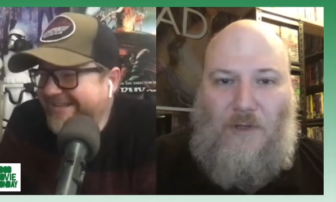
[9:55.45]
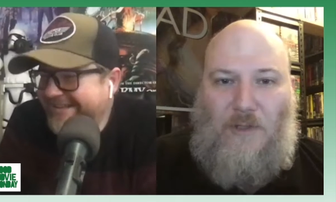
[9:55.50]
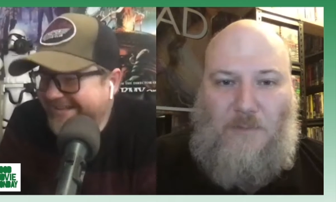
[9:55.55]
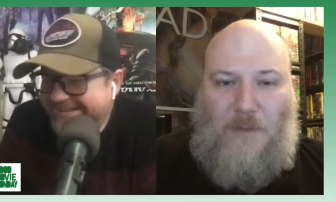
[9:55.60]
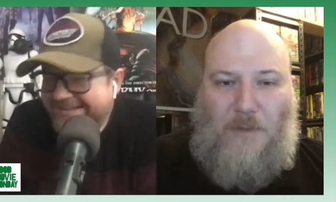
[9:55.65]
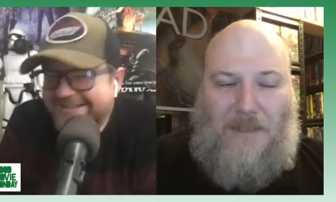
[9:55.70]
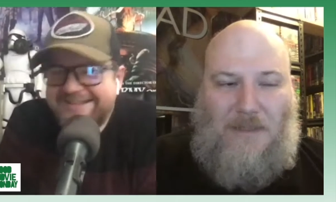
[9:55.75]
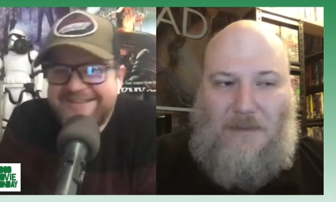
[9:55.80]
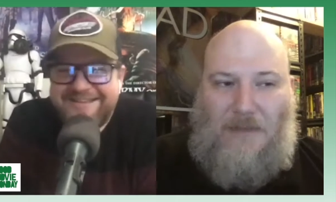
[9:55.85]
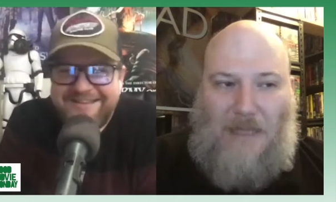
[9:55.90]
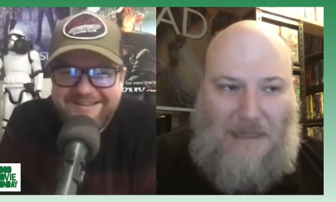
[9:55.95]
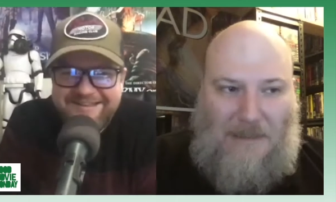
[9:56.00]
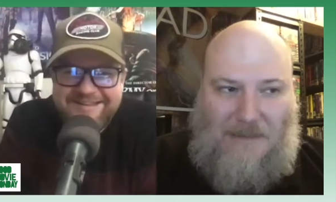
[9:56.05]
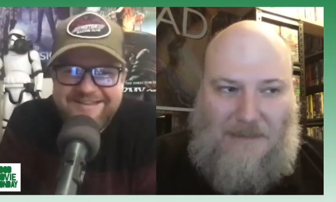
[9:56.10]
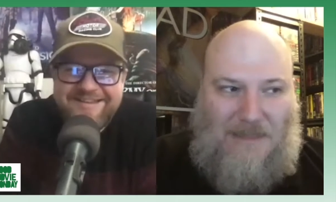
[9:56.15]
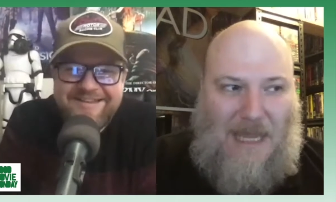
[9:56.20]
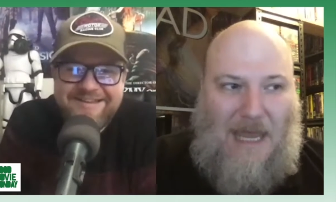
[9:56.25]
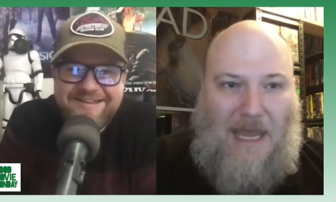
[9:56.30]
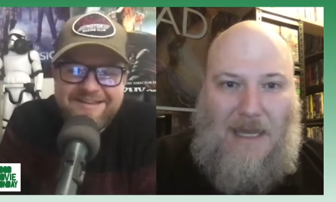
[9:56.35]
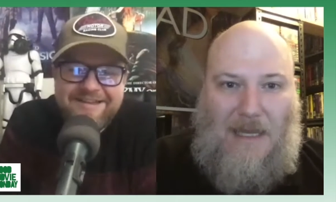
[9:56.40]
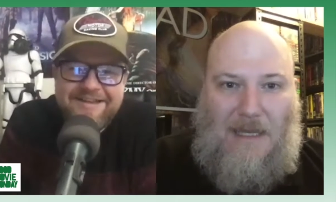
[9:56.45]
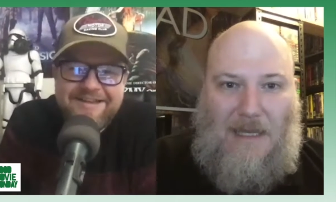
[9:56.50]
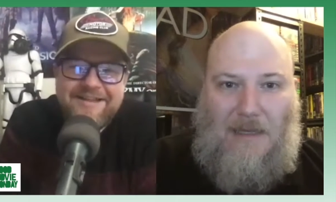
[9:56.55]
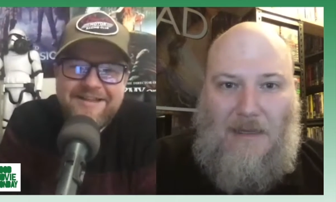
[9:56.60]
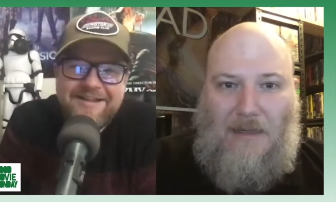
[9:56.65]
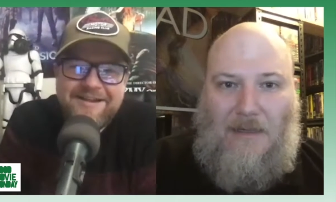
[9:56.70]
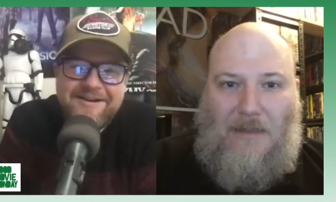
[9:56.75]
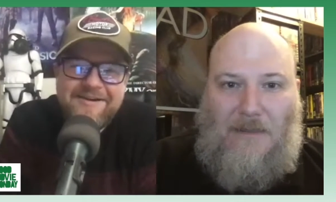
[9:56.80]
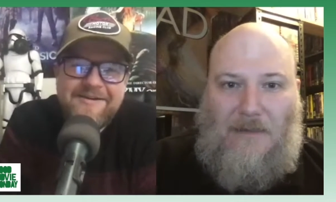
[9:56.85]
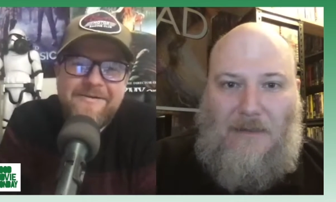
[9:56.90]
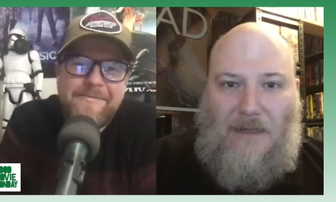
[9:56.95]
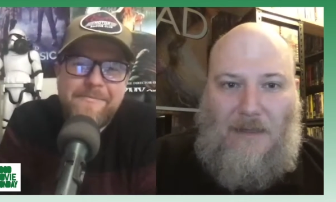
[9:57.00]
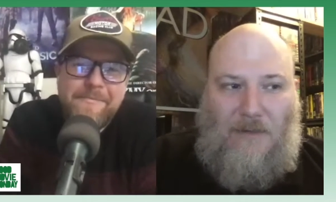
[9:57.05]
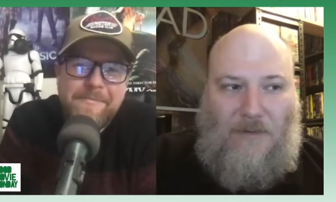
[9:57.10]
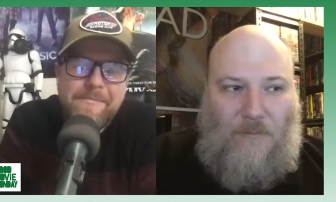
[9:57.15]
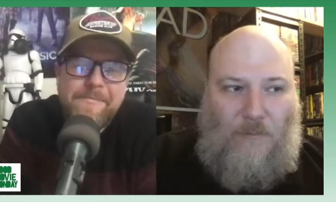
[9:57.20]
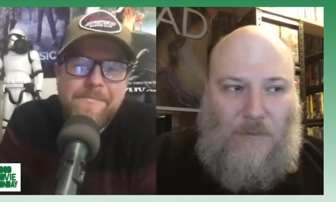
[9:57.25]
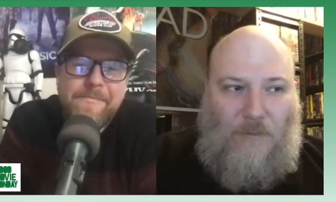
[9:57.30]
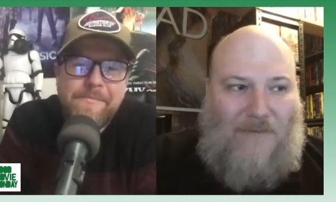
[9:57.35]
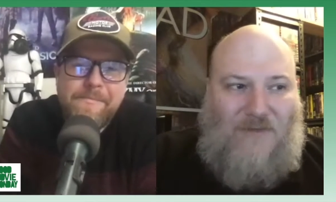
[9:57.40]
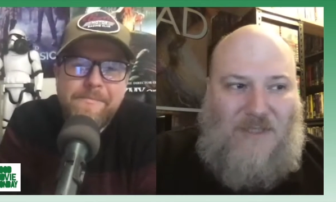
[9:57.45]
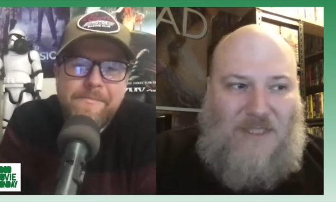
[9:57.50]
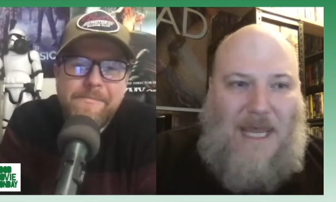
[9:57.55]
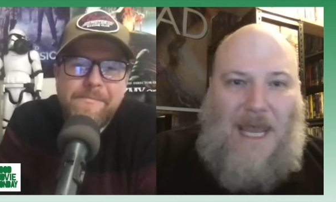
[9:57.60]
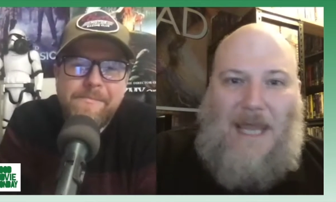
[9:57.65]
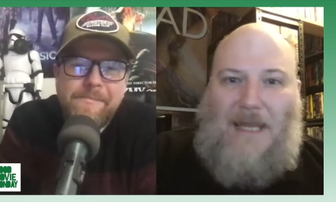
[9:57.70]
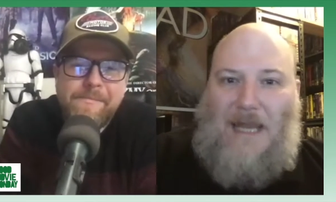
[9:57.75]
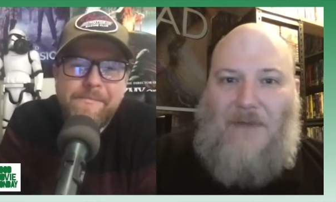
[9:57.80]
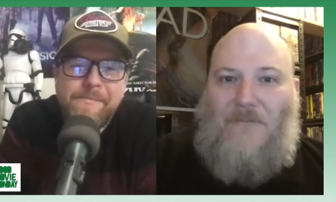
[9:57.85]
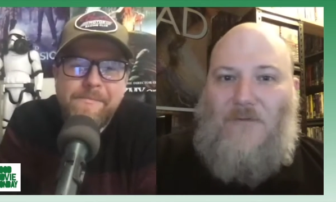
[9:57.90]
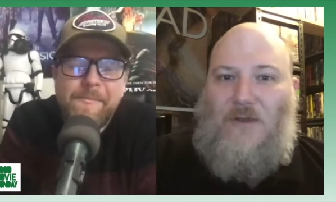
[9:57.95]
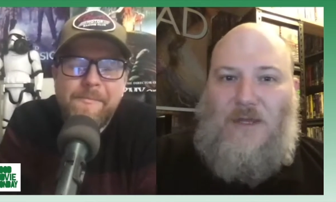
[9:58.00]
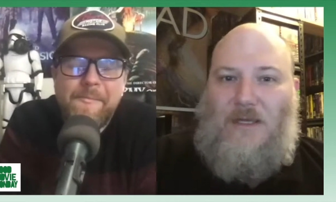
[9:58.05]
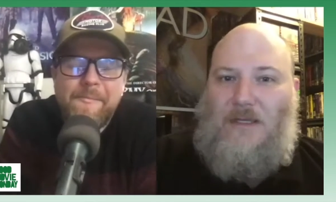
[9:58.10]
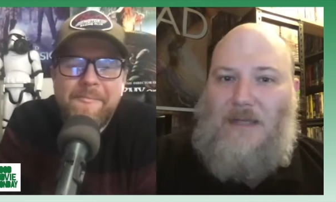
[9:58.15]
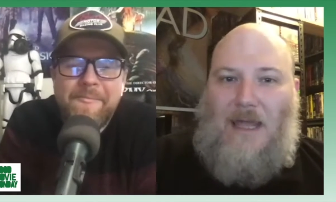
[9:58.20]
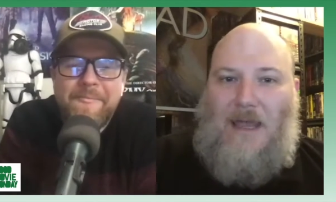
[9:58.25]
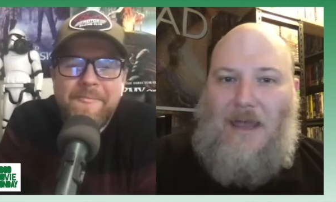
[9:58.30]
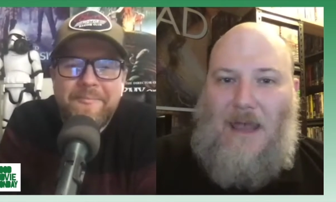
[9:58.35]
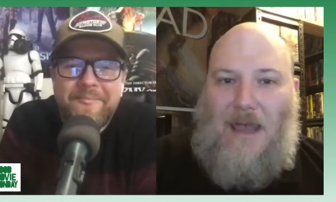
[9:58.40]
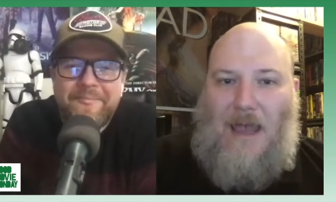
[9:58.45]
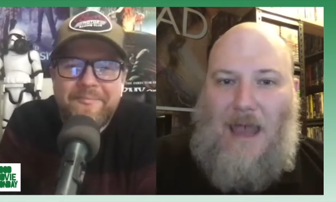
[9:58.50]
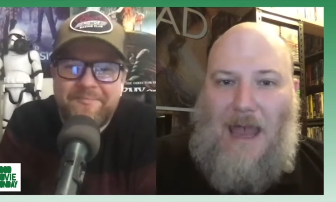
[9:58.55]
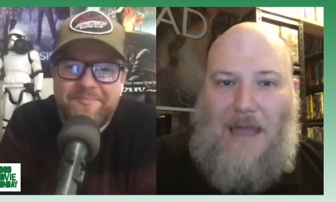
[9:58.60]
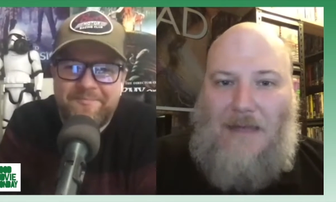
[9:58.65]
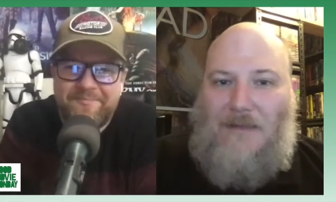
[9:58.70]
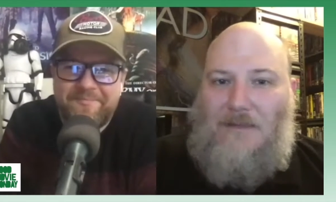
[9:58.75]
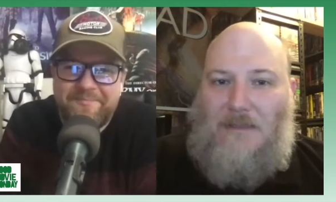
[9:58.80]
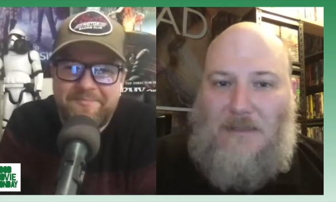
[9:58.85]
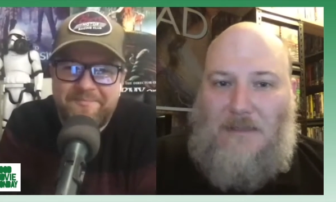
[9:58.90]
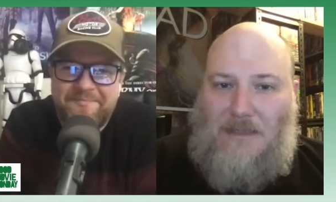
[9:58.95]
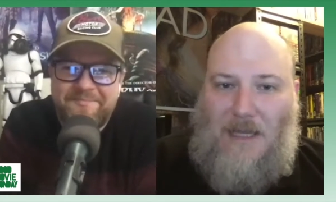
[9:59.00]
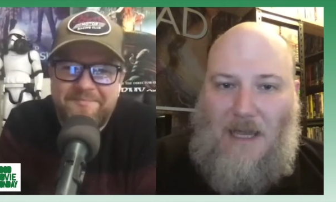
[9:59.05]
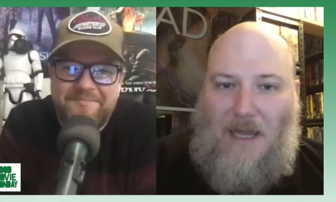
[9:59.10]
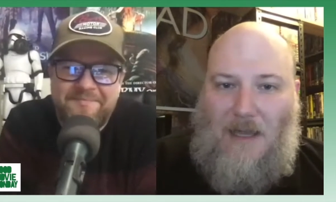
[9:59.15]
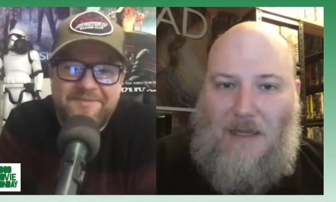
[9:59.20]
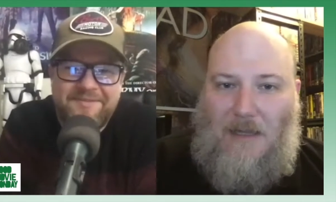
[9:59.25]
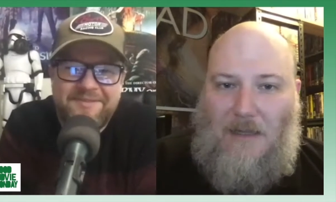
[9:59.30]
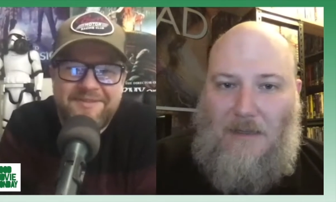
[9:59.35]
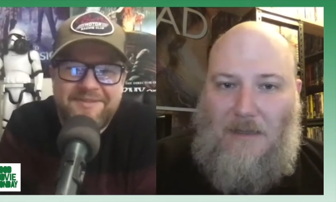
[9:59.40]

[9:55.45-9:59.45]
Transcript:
Speaker 1: Like they say, they've said everything they had to say,